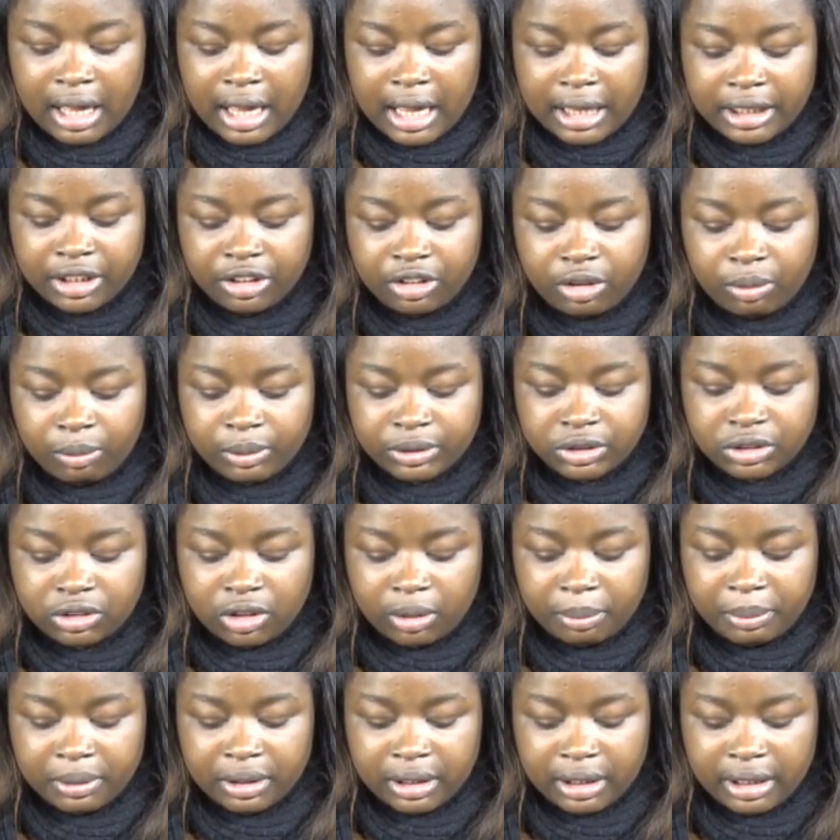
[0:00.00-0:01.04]
I did not want to
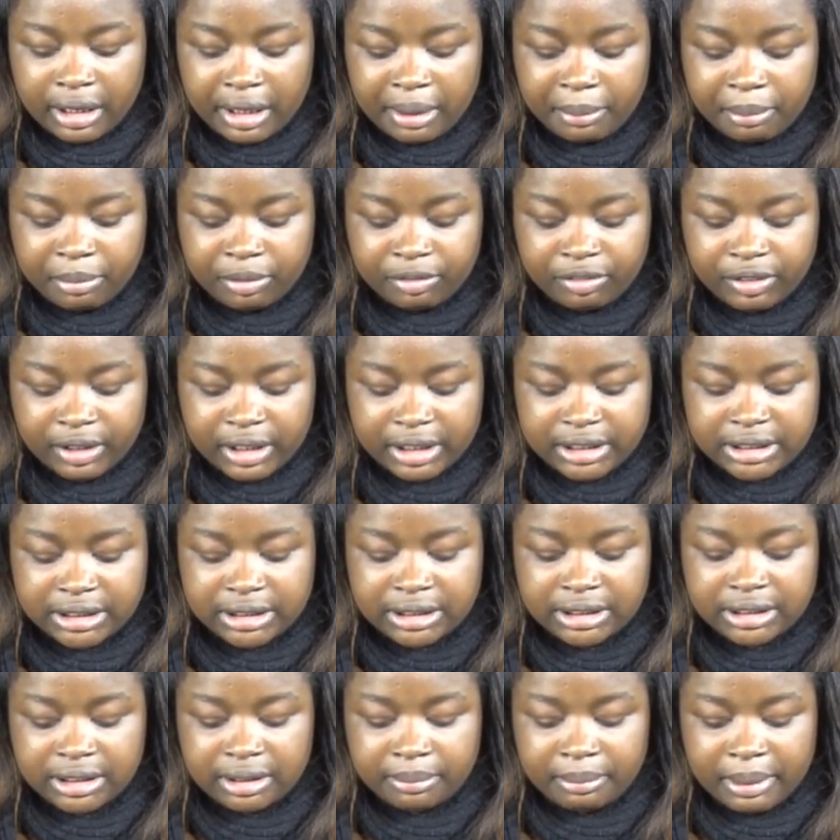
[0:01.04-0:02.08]
copy the name of an
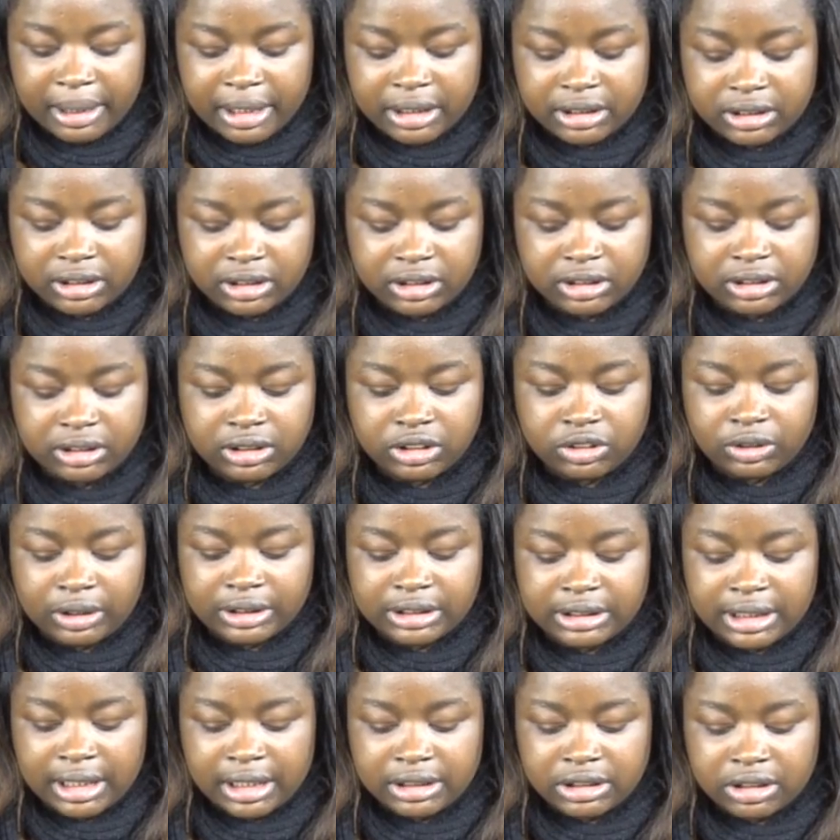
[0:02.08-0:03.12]
existing magazine, so I
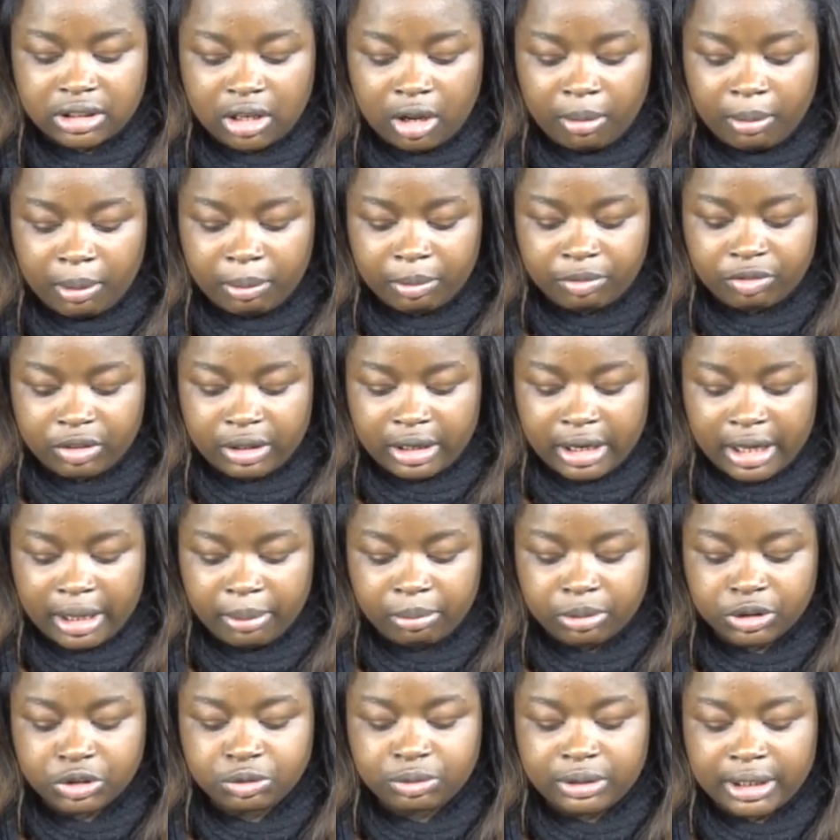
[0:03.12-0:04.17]
decided to come up with a
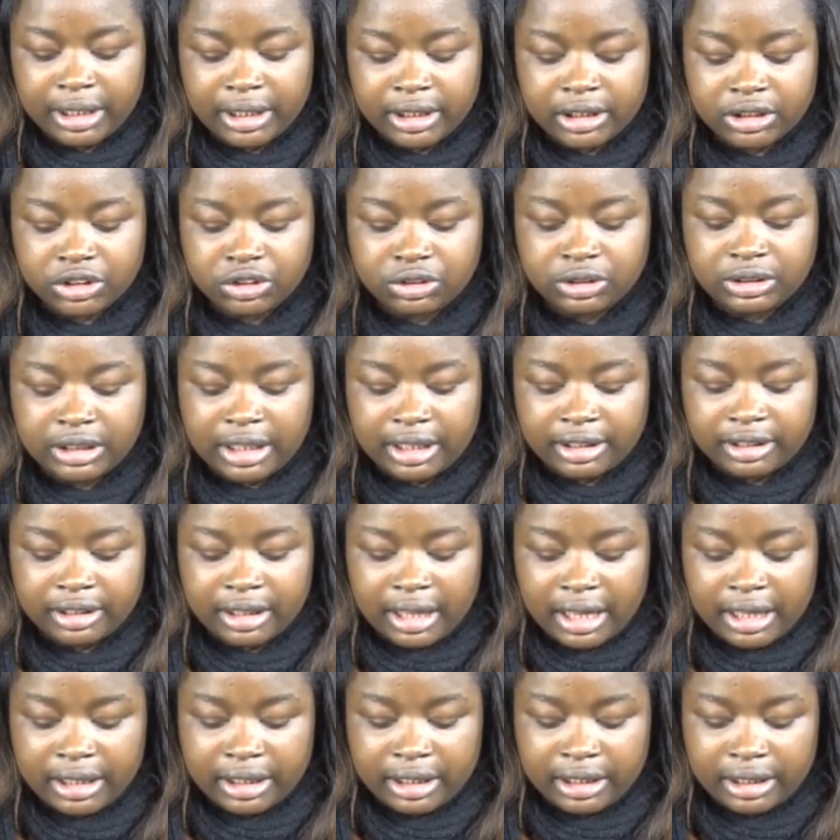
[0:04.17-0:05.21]
name which related to death
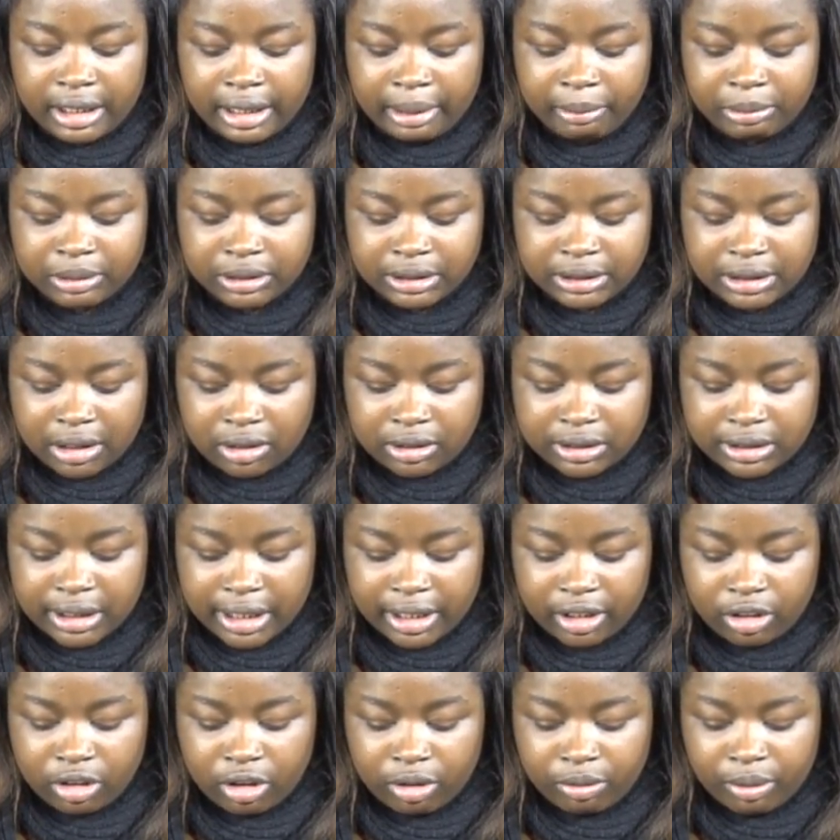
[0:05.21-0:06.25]
and a name which sounds
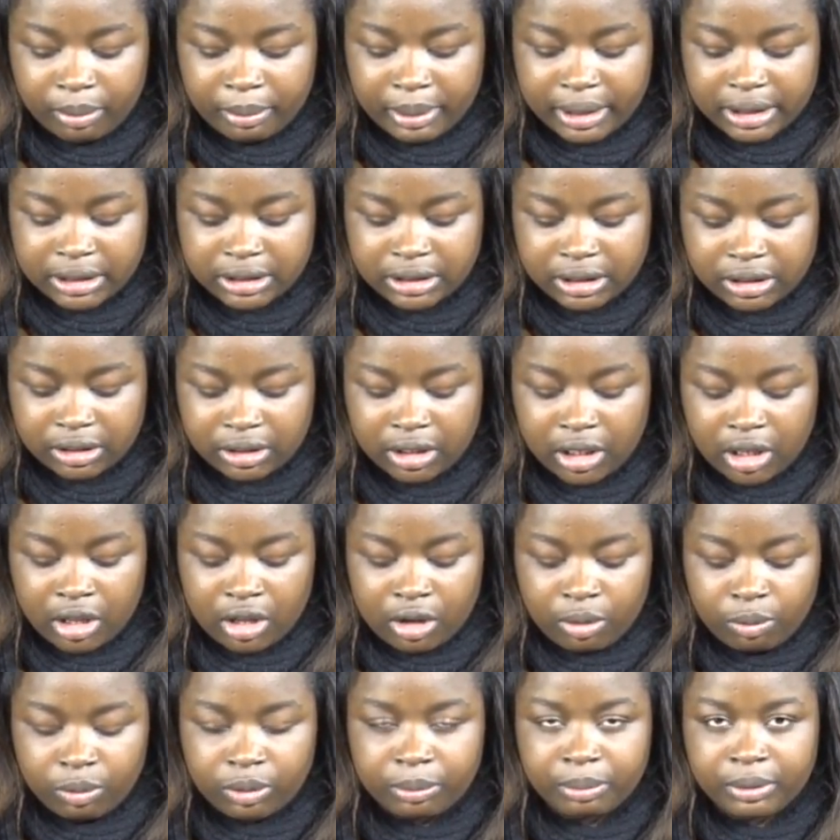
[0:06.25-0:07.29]
like a horror magazine
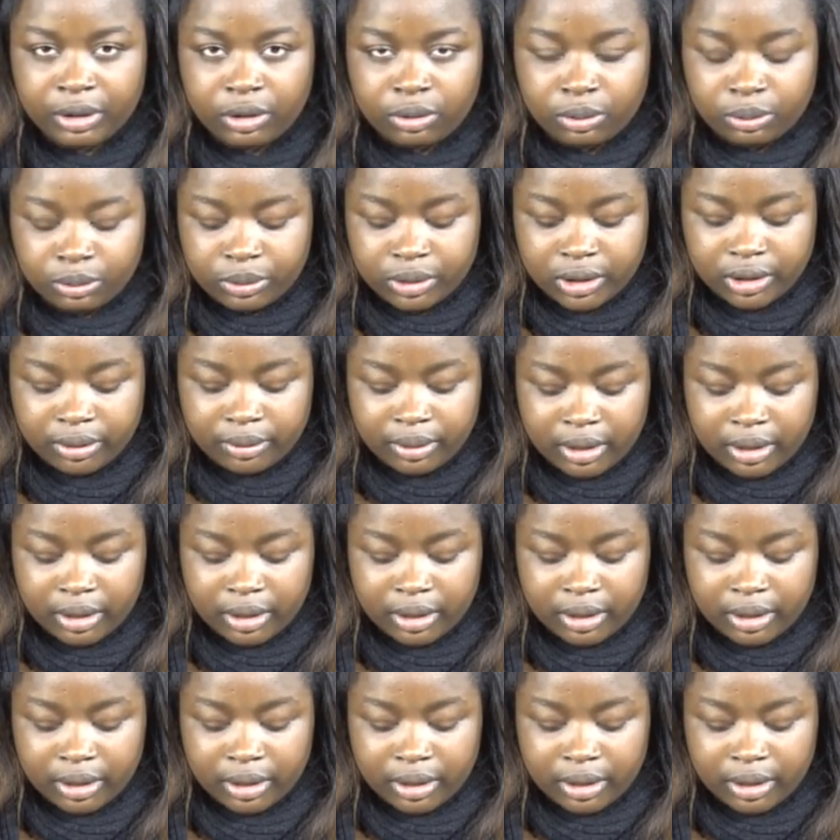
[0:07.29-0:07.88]
would be called.